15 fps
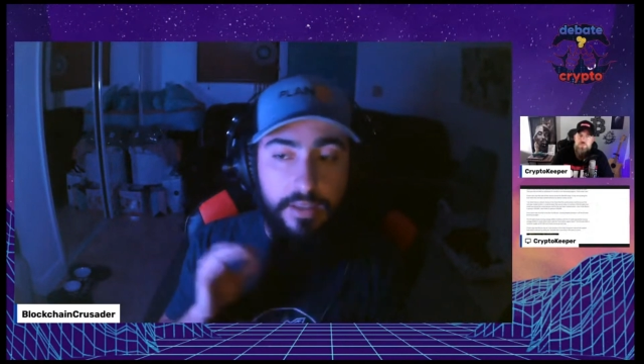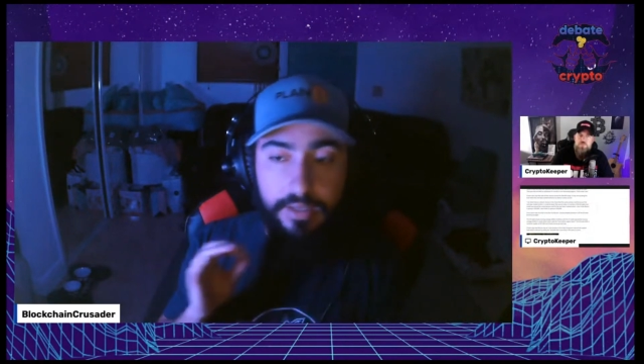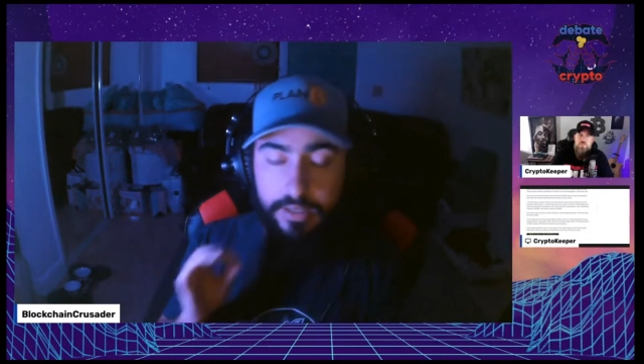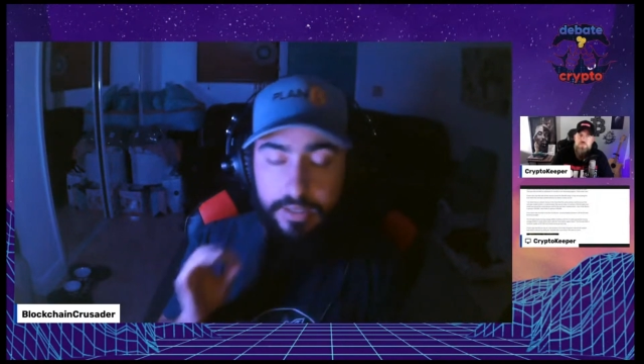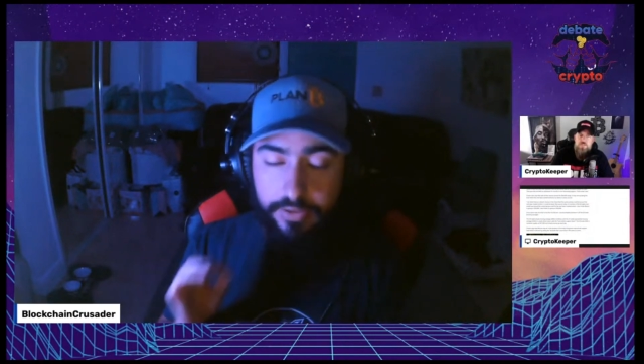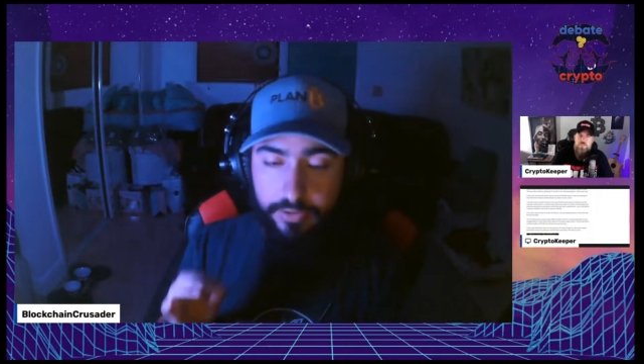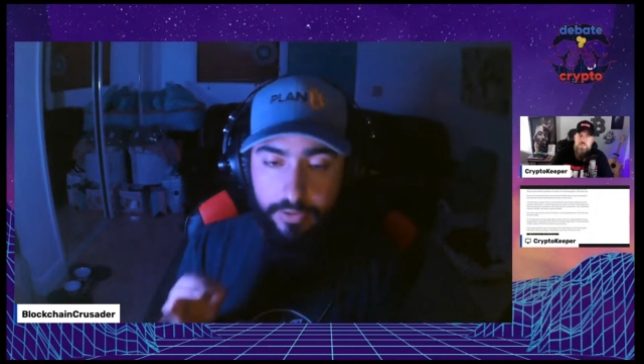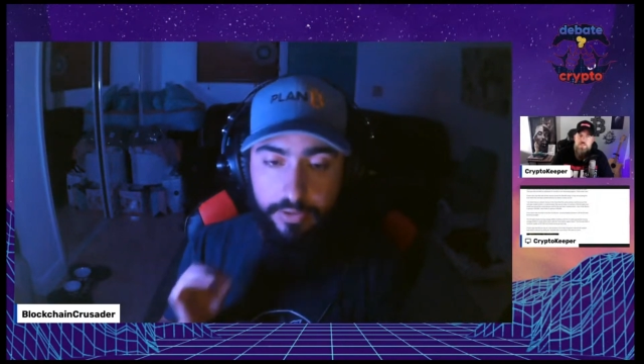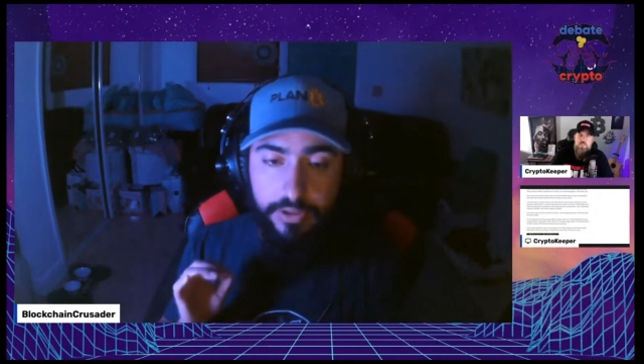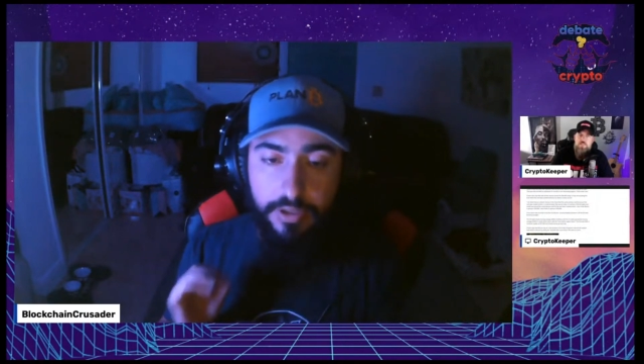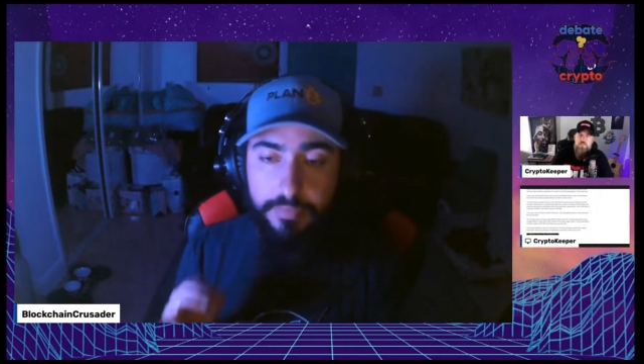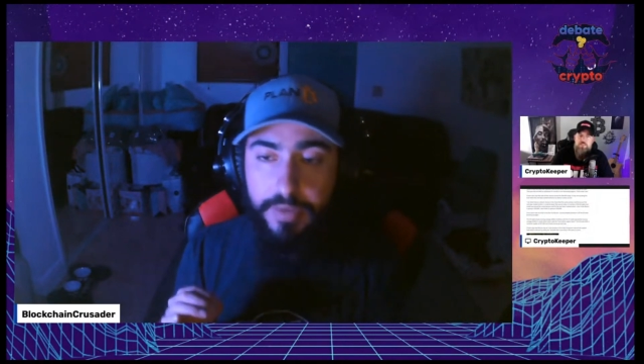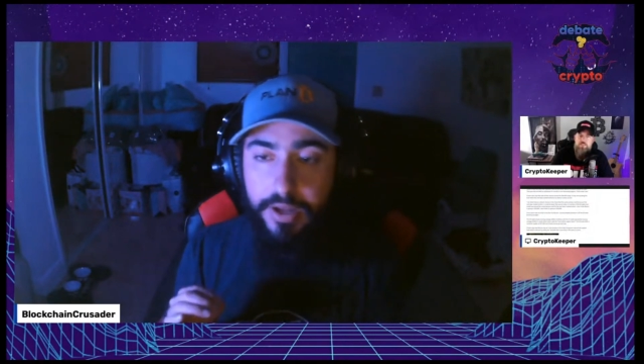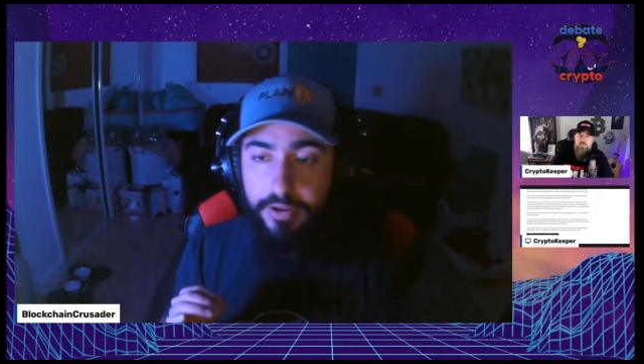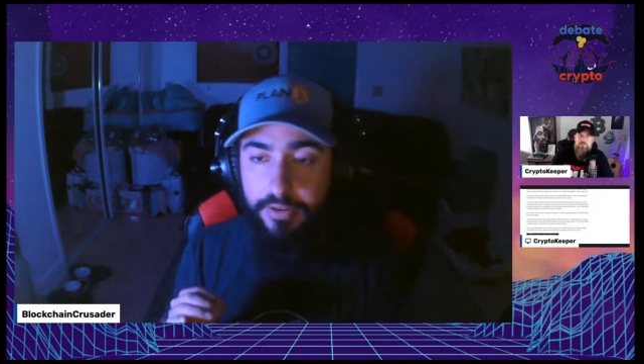It's only a
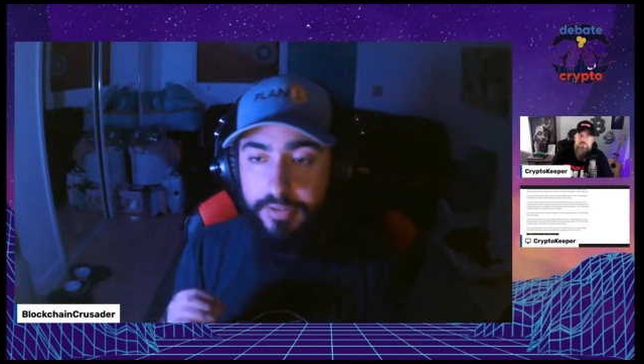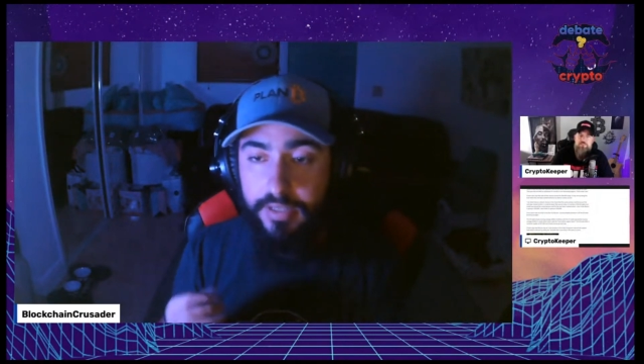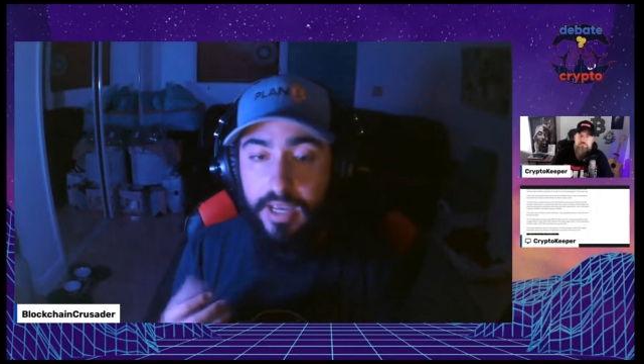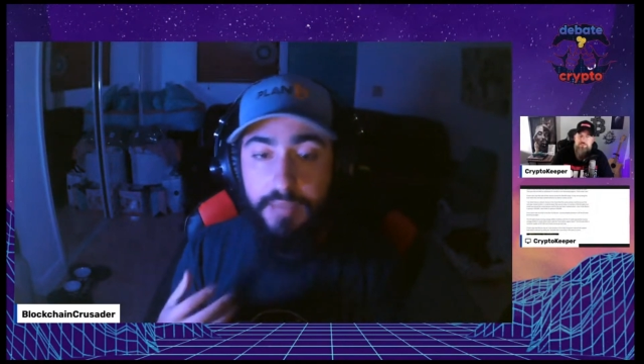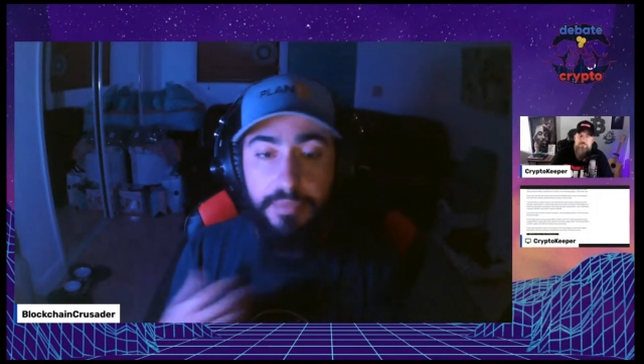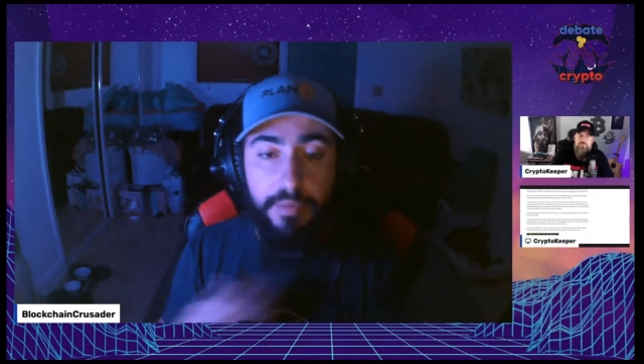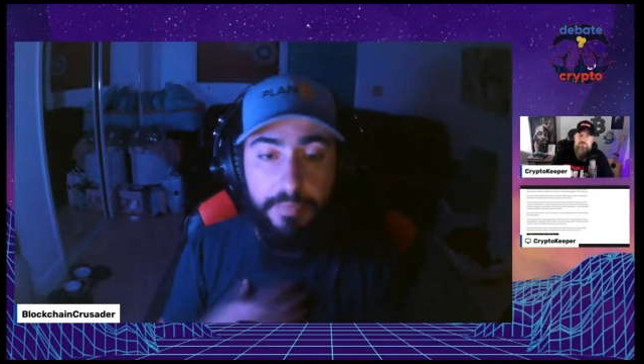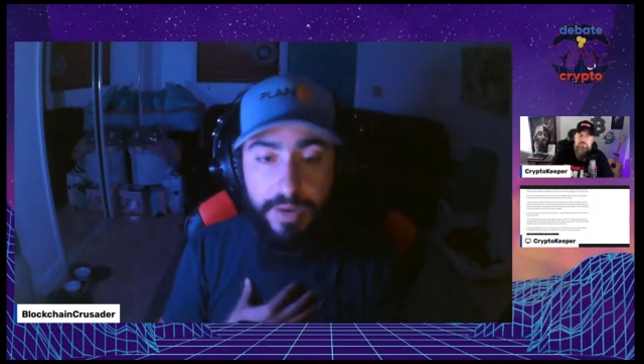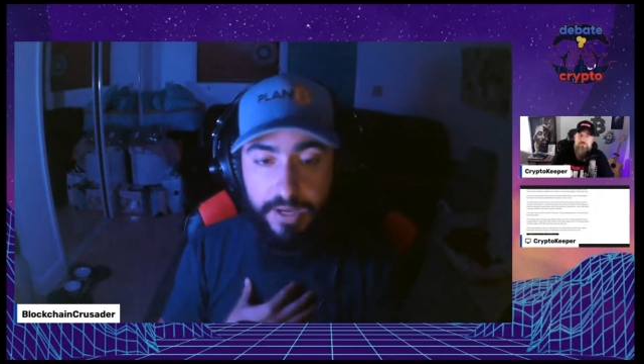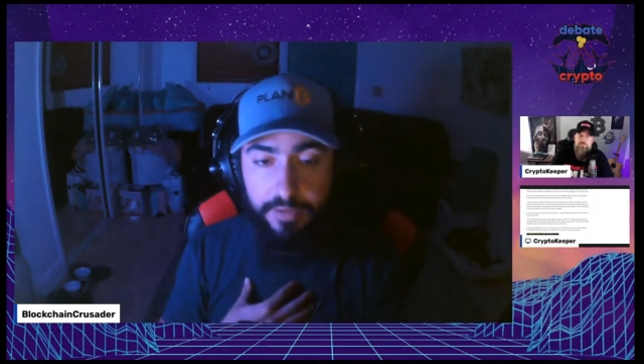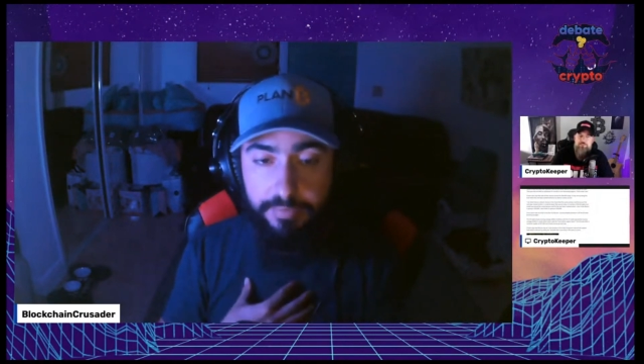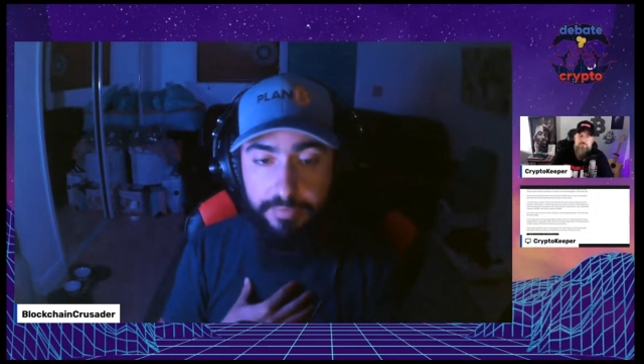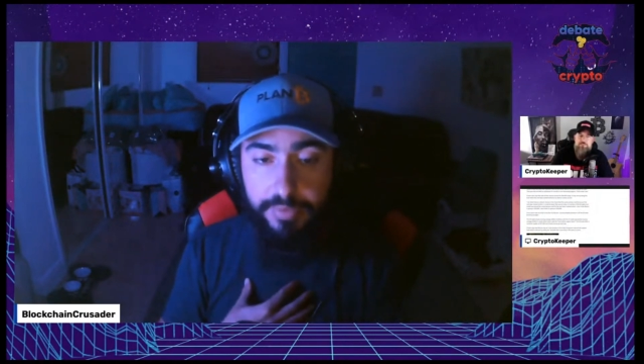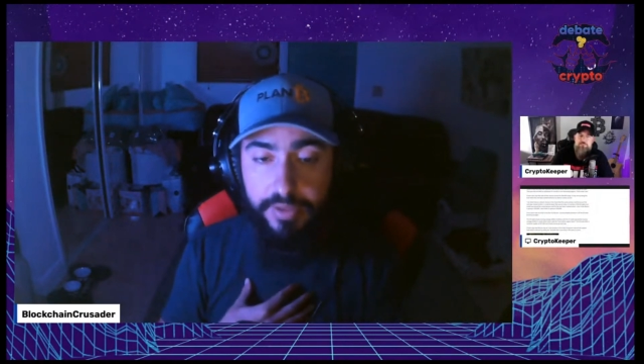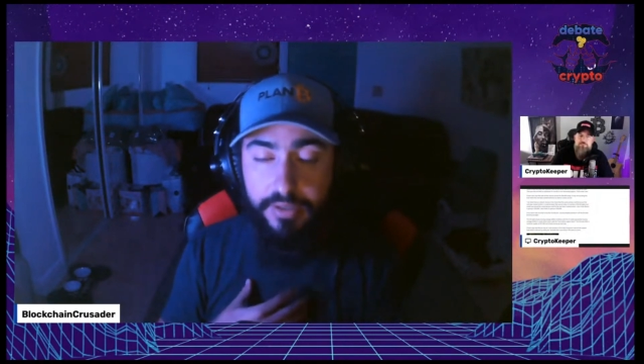matter of time, in my
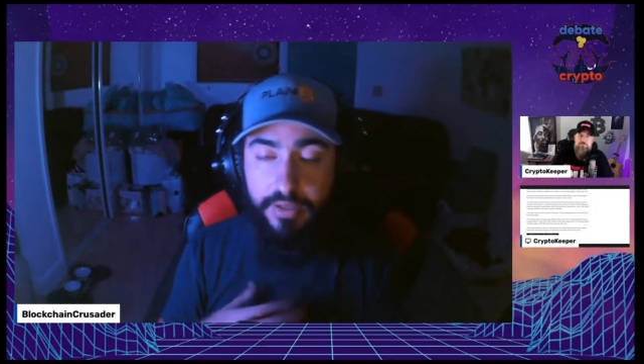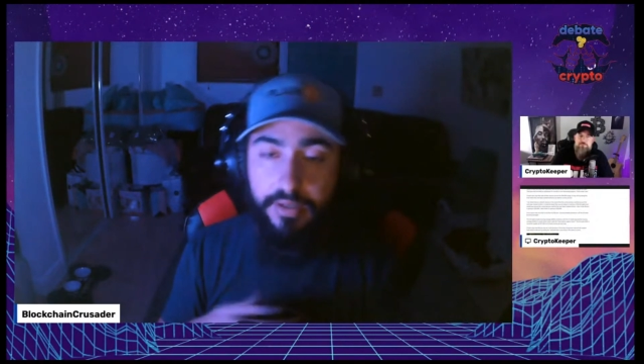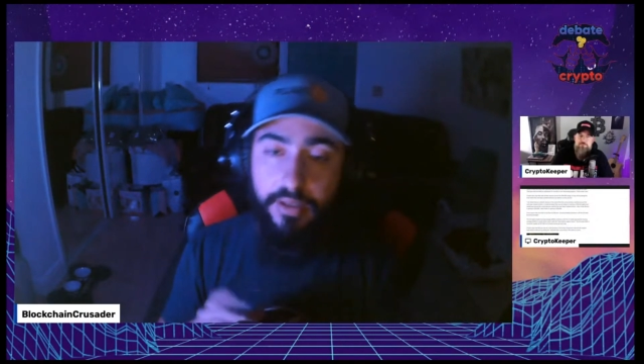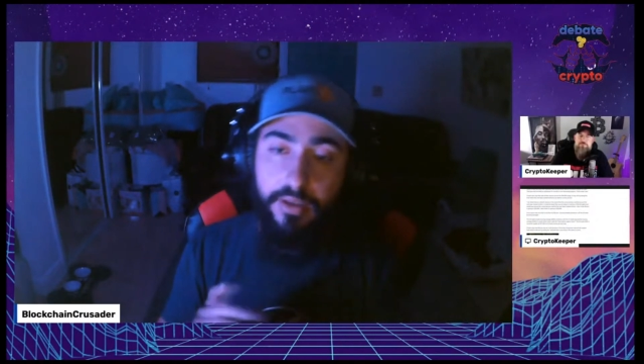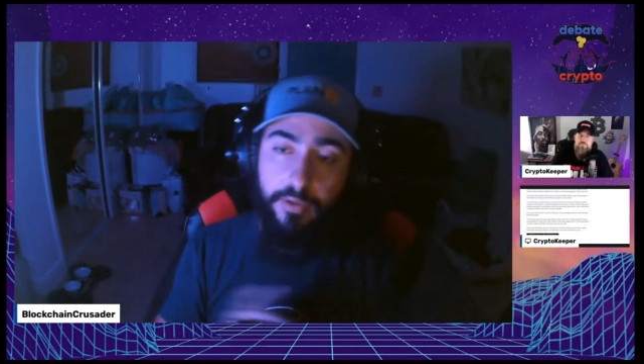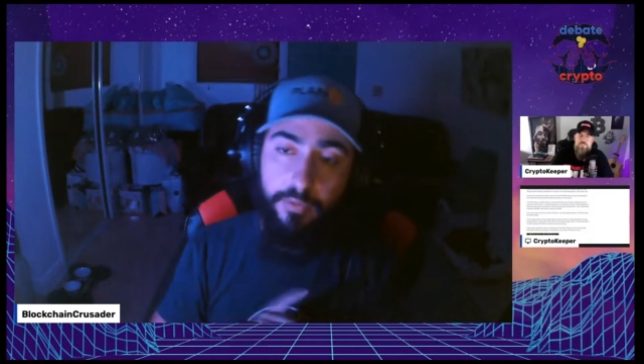opinion,